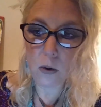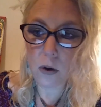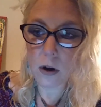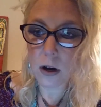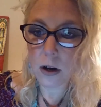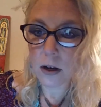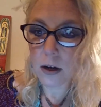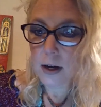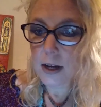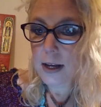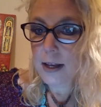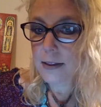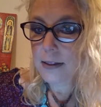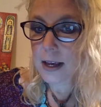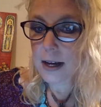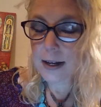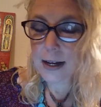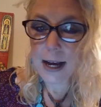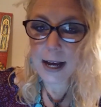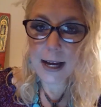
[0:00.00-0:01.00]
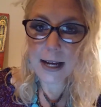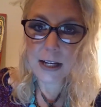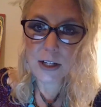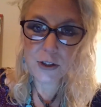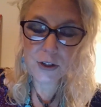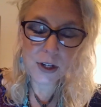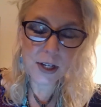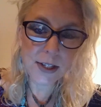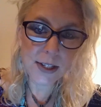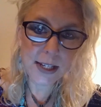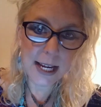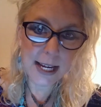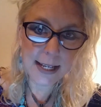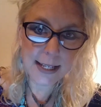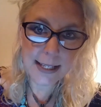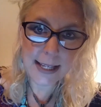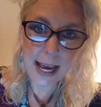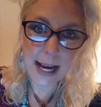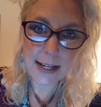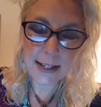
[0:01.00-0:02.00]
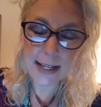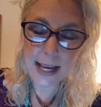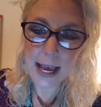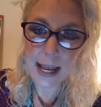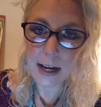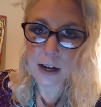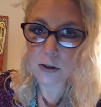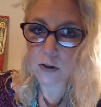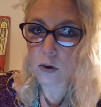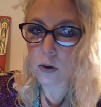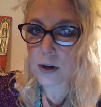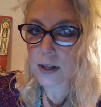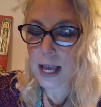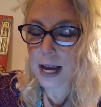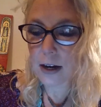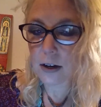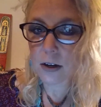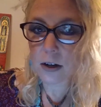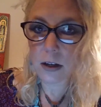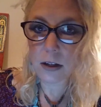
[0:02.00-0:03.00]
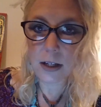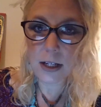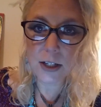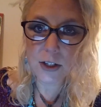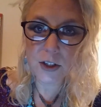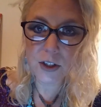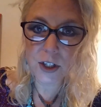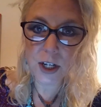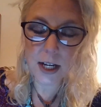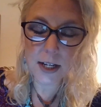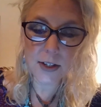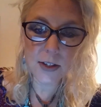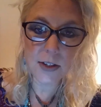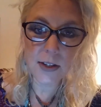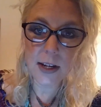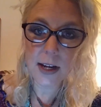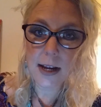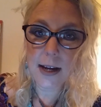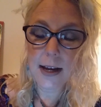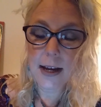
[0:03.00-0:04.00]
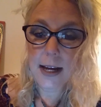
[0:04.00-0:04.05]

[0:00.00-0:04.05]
or that guy is just a sex addict, or that girl is just,